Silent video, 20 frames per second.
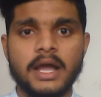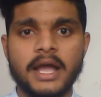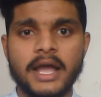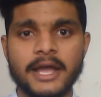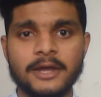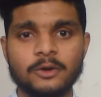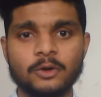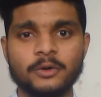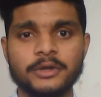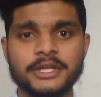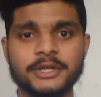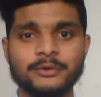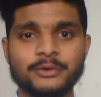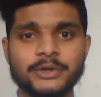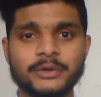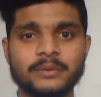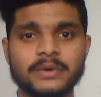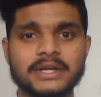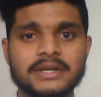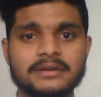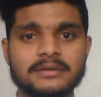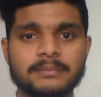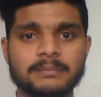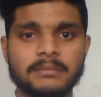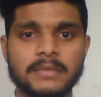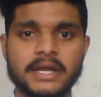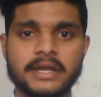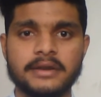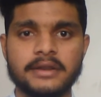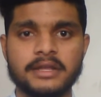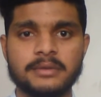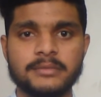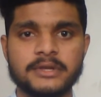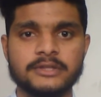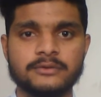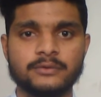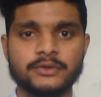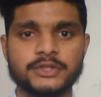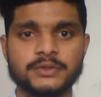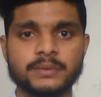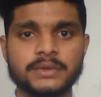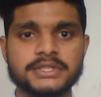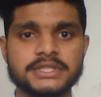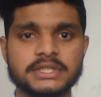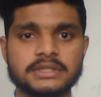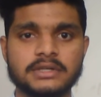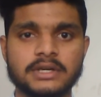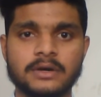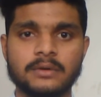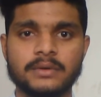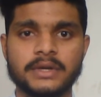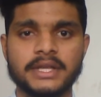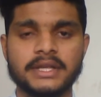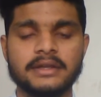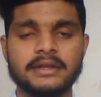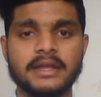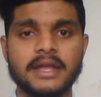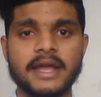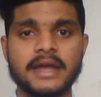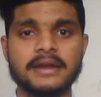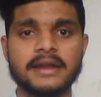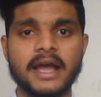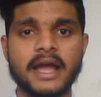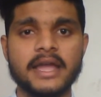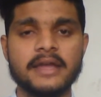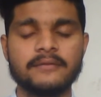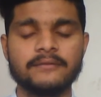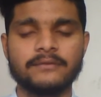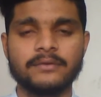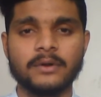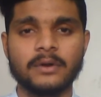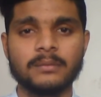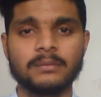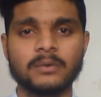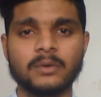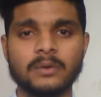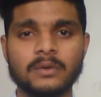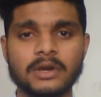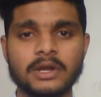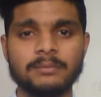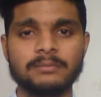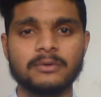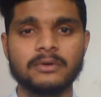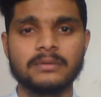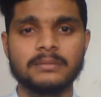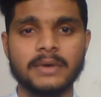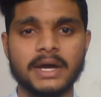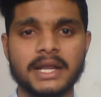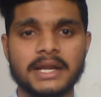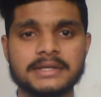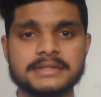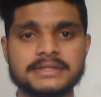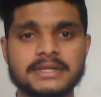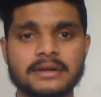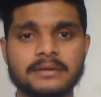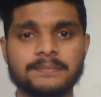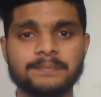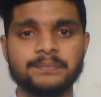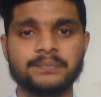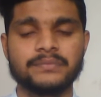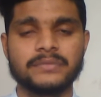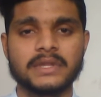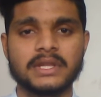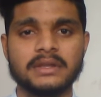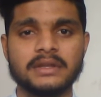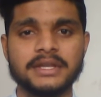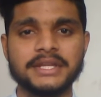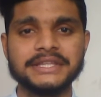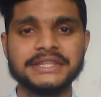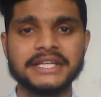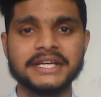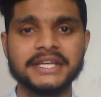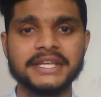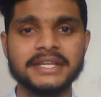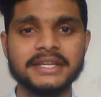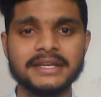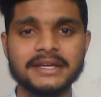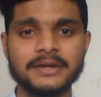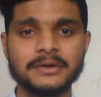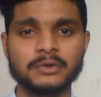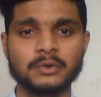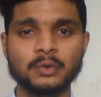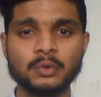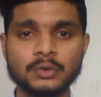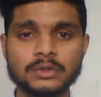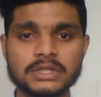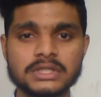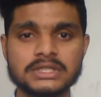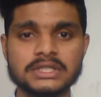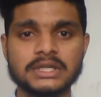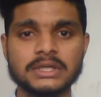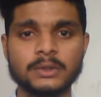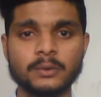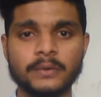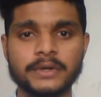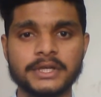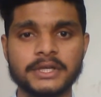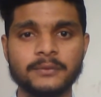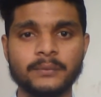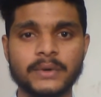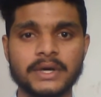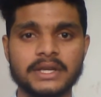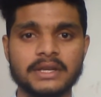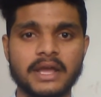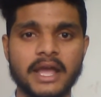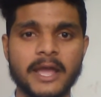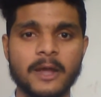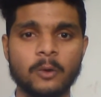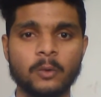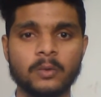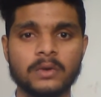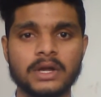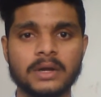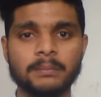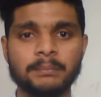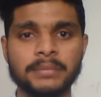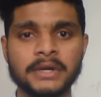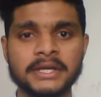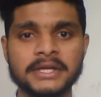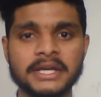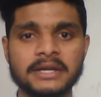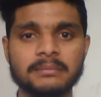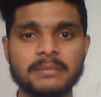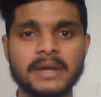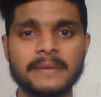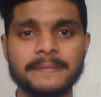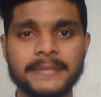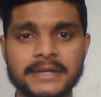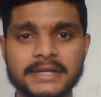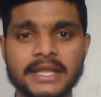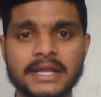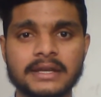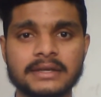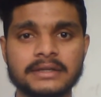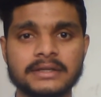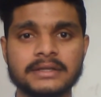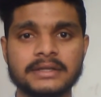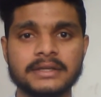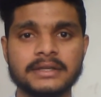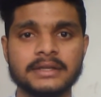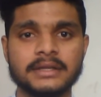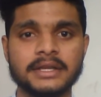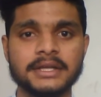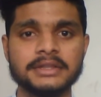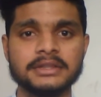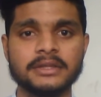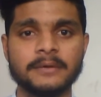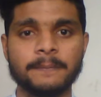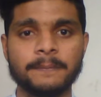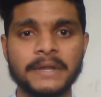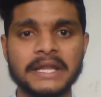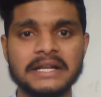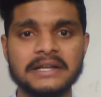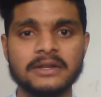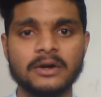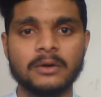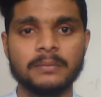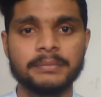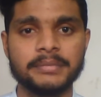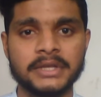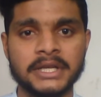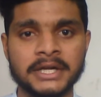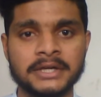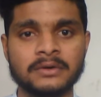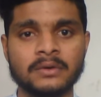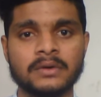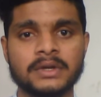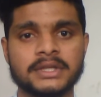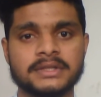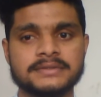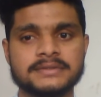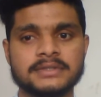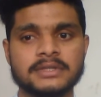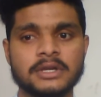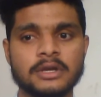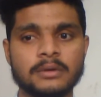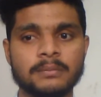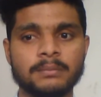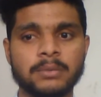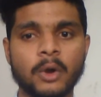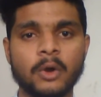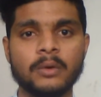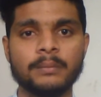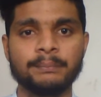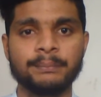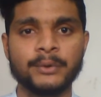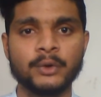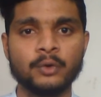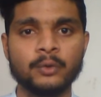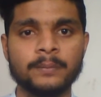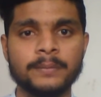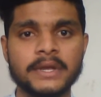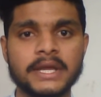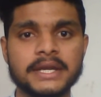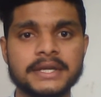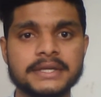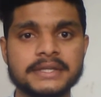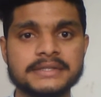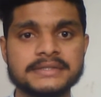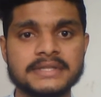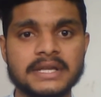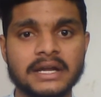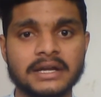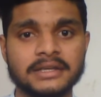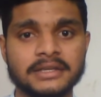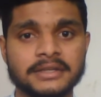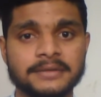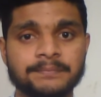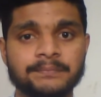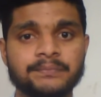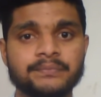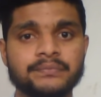Hello everyone, my name is Vishwajit Gawade and I am from Kolhapur, Maharashtra. In the year 2021, I have completed my BTech degree in the field of electronics from PVPIT Sangli.